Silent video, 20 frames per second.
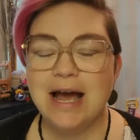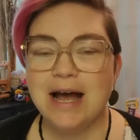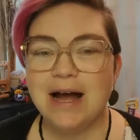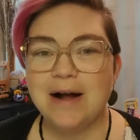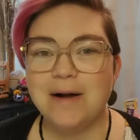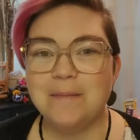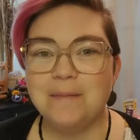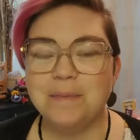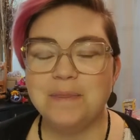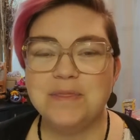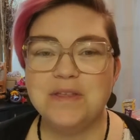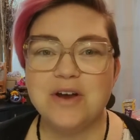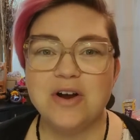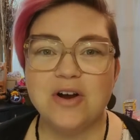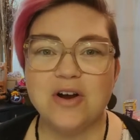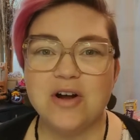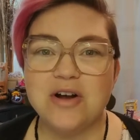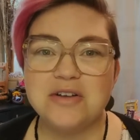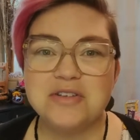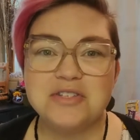Um, there
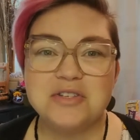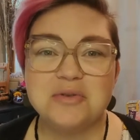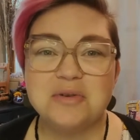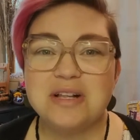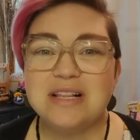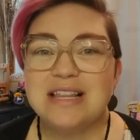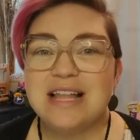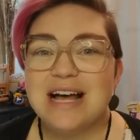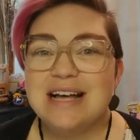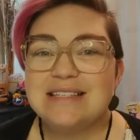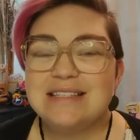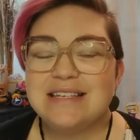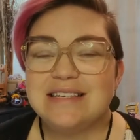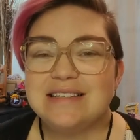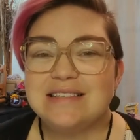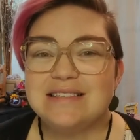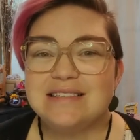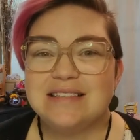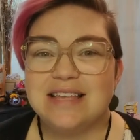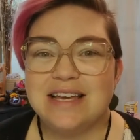are also
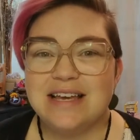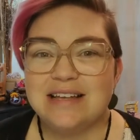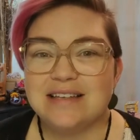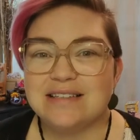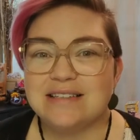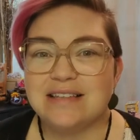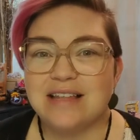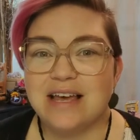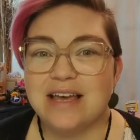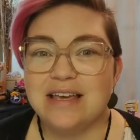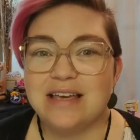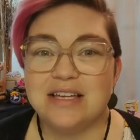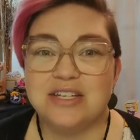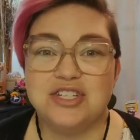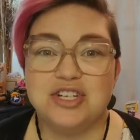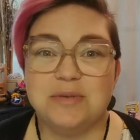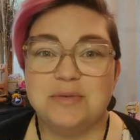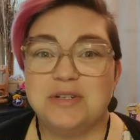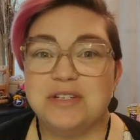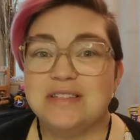classics things like
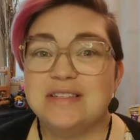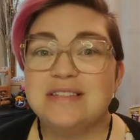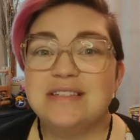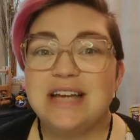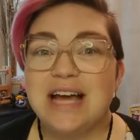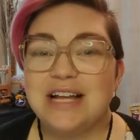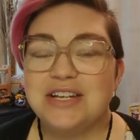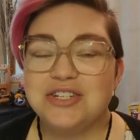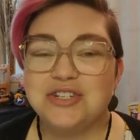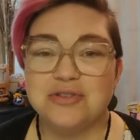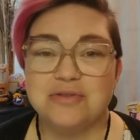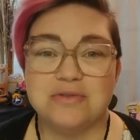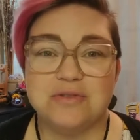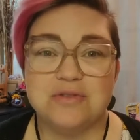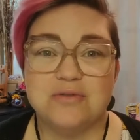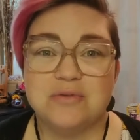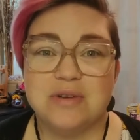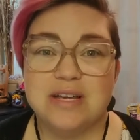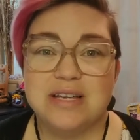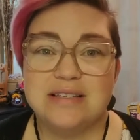Egyptian statues,
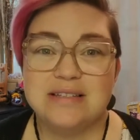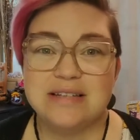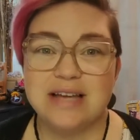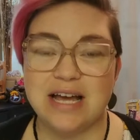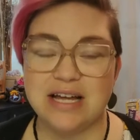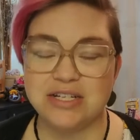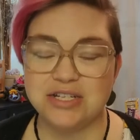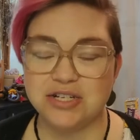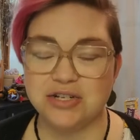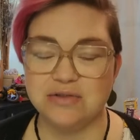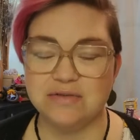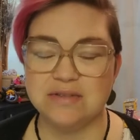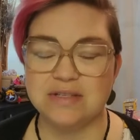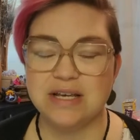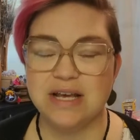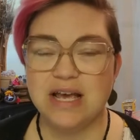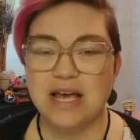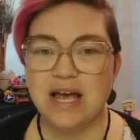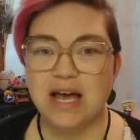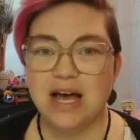Greek statues.
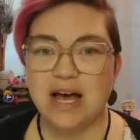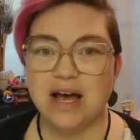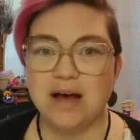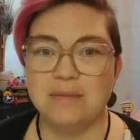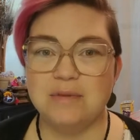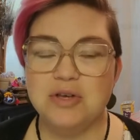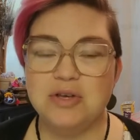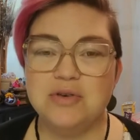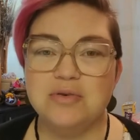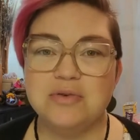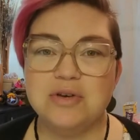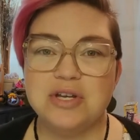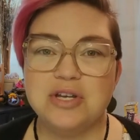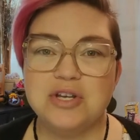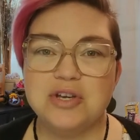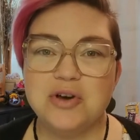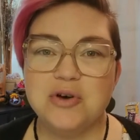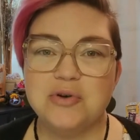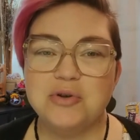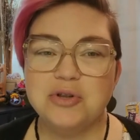Um, you
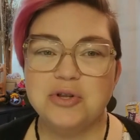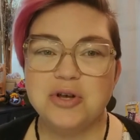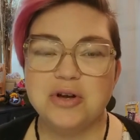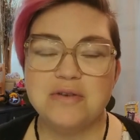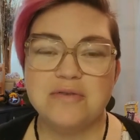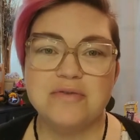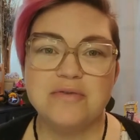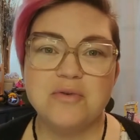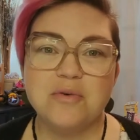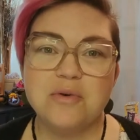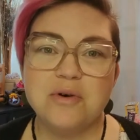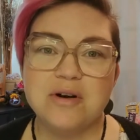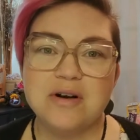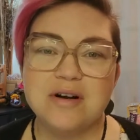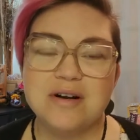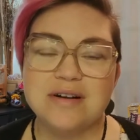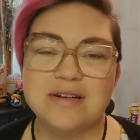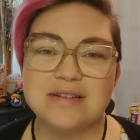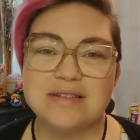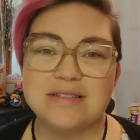could go look
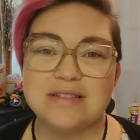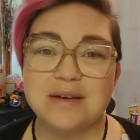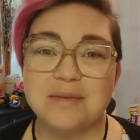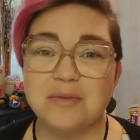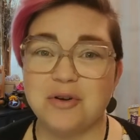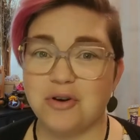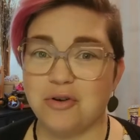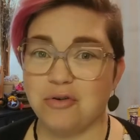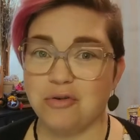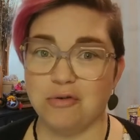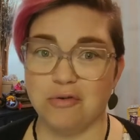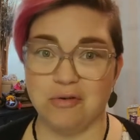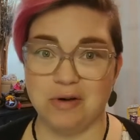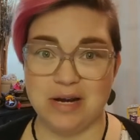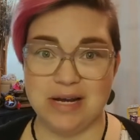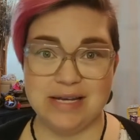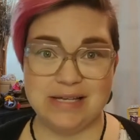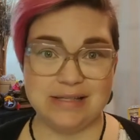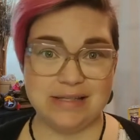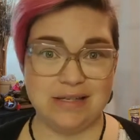for some
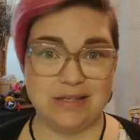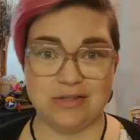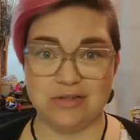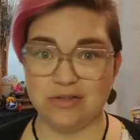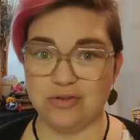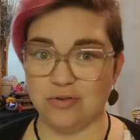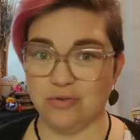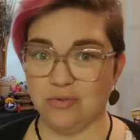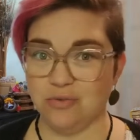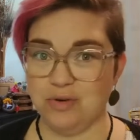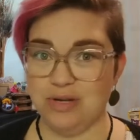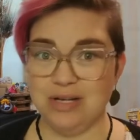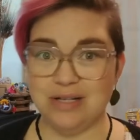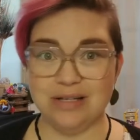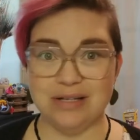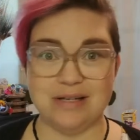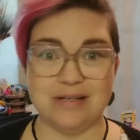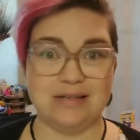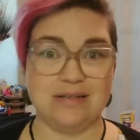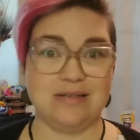crazy
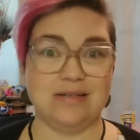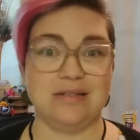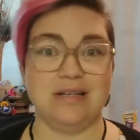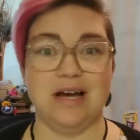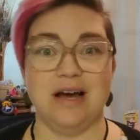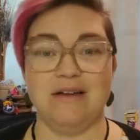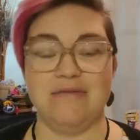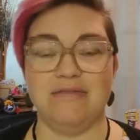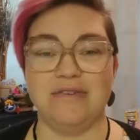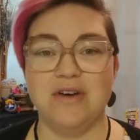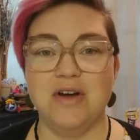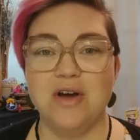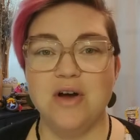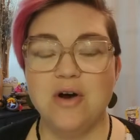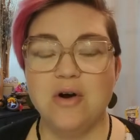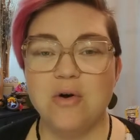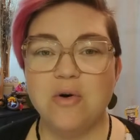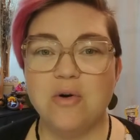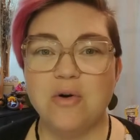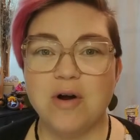surrealist stuff
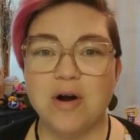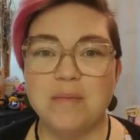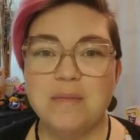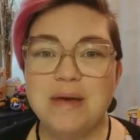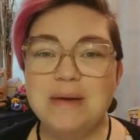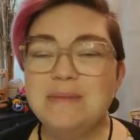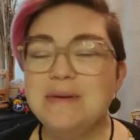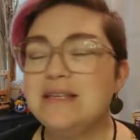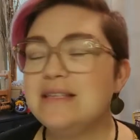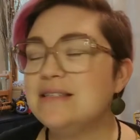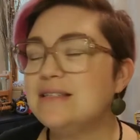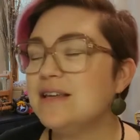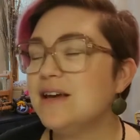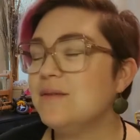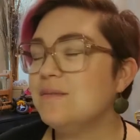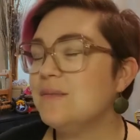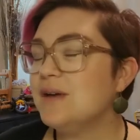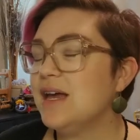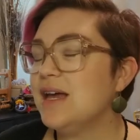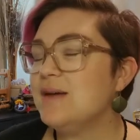or maybe
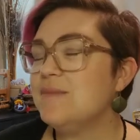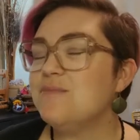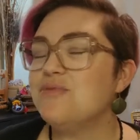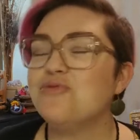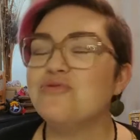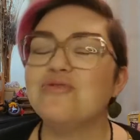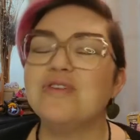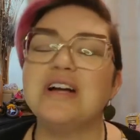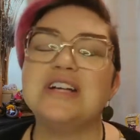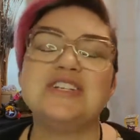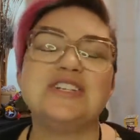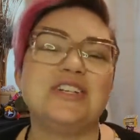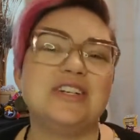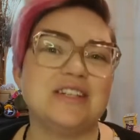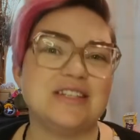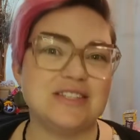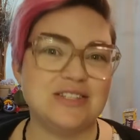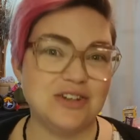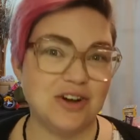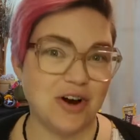some
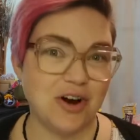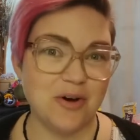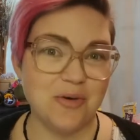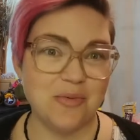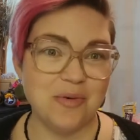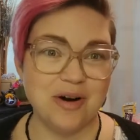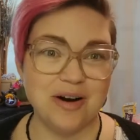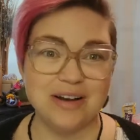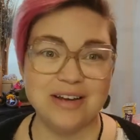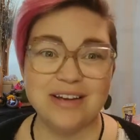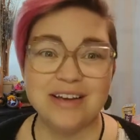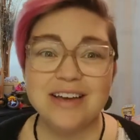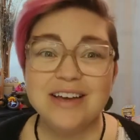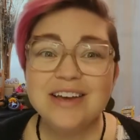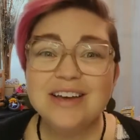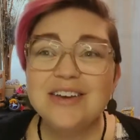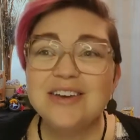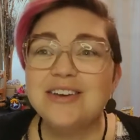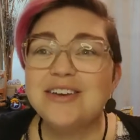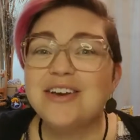impressionist artwork.
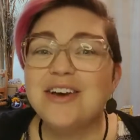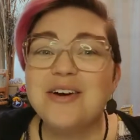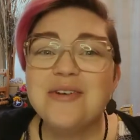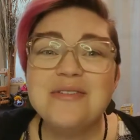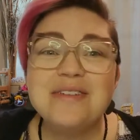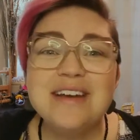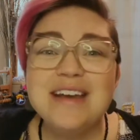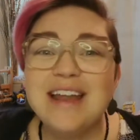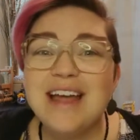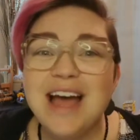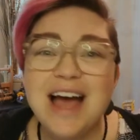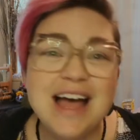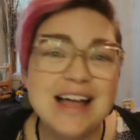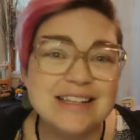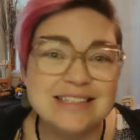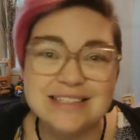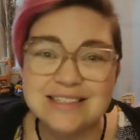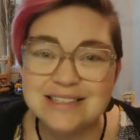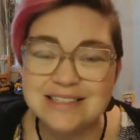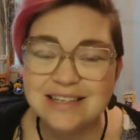Go
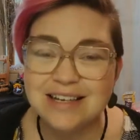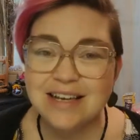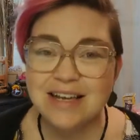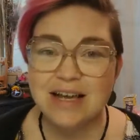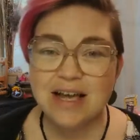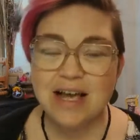nuts!